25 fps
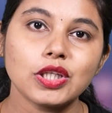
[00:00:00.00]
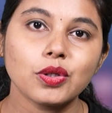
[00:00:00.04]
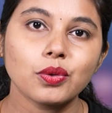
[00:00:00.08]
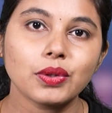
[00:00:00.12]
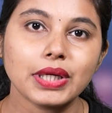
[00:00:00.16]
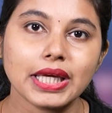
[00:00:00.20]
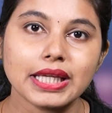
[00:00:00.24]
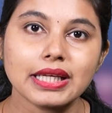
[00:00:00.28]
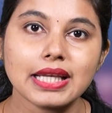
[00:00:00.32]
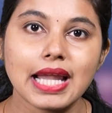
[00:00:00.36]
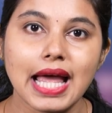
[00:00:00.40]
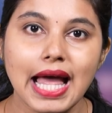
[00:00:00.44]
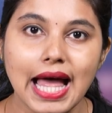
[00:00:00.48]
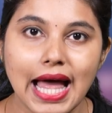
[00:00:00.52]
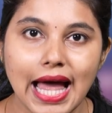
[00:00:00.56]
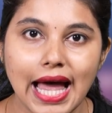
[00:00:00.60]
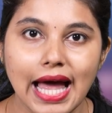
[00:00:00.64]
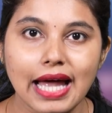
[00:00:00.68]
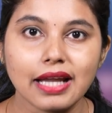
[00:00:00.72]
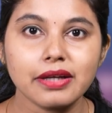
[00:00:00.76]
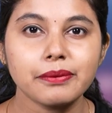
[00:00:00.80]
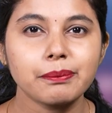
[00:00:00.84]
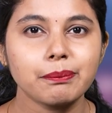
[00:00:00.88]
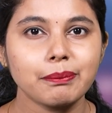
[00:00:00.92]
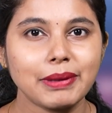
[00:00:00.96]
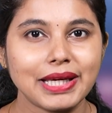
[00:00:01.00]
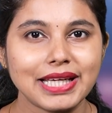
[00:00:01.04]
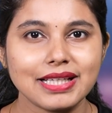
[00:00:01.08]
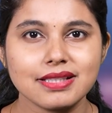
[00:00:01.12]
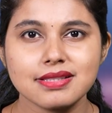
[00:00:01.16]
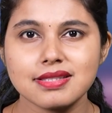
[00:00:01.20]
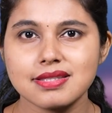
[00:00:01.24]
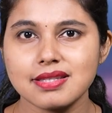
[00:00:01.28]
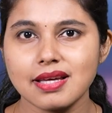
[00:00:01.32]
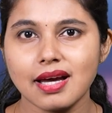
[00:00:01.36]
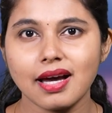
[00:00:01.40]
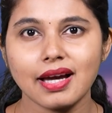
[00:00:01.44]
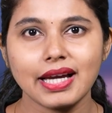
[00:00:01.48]
you can add
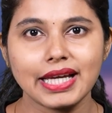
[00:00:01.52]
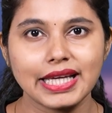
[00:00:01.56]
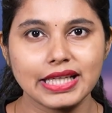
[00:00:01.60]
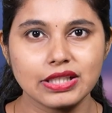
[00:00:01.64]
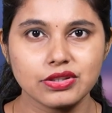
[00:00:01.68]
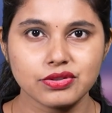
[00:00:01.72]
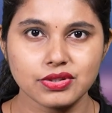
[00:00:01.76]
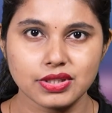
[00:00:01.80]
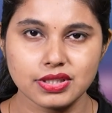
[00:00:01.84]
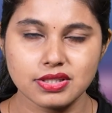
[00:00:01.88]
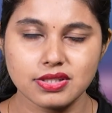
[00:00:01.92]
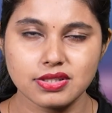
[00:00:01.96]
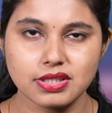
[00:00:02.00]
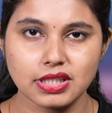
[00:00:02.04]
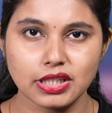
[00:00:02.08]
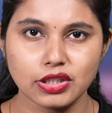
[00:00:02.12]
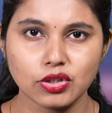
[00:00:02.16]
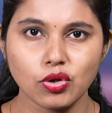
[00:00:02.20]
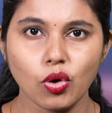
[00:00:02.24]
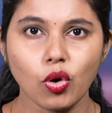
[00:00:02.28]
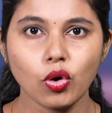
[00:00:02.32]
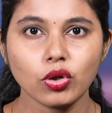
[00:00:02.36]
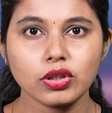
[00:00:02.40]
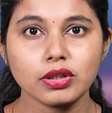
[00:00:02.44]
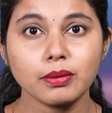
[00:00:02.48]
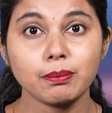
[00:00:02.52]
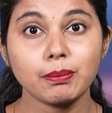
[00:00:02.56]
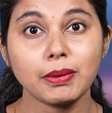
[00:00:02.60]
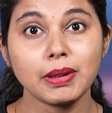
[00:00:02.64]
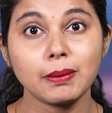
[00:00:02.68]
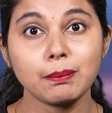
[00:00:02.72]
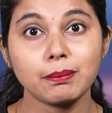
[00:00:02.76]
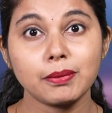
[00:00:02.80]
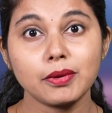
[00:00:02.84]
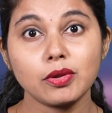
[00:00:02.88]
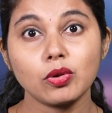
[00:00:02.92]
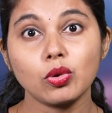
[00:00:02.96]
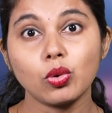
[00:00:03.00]
pizza interesting or the
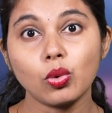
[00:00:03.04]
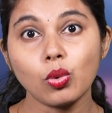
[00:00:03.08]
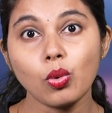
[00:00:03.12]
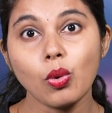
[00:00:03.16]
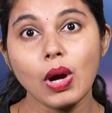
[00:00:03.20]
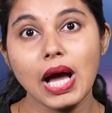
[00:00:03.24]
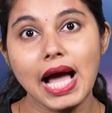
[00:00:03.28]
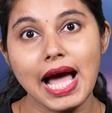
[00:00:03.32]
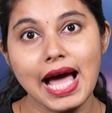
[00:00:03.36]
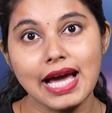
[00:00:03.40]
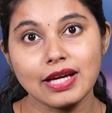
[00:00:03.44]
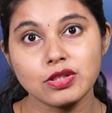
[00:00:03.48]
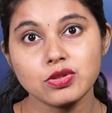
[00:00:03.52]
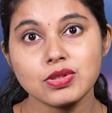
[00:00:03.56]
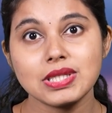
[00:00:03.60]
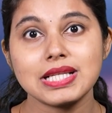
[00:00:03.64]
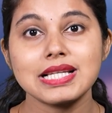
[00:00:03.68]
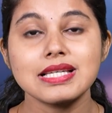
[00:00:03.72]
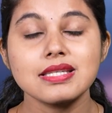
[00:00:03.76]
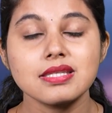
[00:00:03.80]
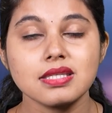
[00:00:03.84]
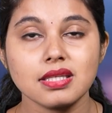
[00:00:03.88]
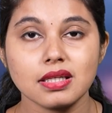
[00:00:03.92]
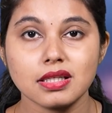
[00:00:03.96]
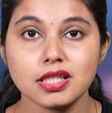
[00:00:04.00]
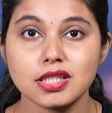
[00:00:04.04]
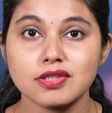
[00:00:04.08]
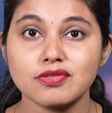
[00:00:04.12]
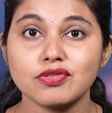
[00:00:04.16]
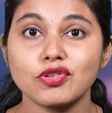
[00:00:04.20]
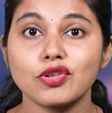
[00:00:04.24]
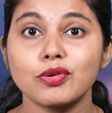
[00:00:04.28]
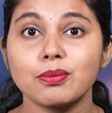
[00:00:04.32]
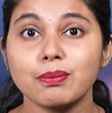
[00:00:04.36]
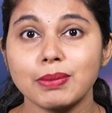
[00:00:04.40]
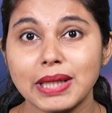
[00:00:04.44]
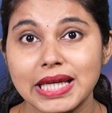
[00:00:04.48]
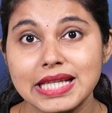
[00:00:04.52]
people who actually search
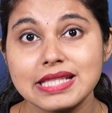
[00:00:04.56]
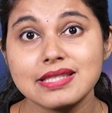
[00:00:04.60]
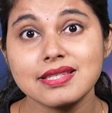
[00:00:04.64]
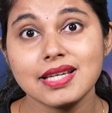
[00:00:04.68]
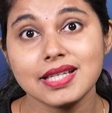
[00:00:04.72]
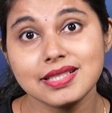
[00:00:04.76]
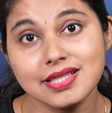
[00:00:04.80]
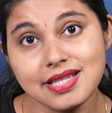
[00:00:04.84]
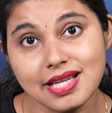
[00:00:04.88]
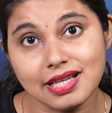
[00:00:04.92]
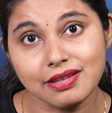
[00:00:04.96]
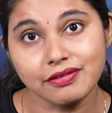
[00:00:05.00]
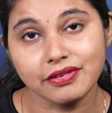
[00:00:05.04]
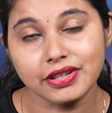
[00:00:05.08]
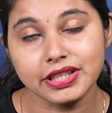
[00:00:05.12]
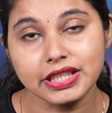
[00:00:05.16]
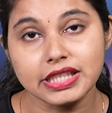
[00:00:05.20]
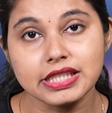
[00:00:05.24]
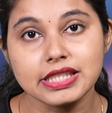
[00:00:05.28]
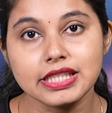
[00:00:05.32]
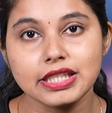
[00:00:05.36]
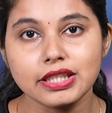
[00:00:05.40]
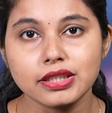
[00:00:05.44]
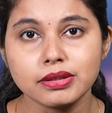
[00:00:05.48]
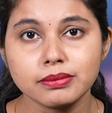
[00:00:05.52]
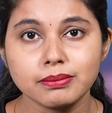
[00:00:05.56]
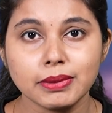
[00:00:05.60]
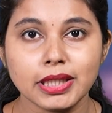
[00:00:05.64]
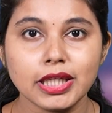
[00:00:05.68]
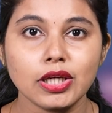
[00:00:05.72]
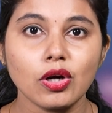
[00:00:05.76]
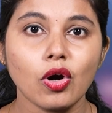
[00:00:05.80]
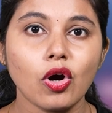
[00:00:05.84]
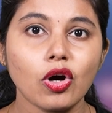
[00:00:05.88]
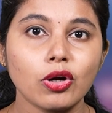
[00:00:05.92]
for pizza delivery near me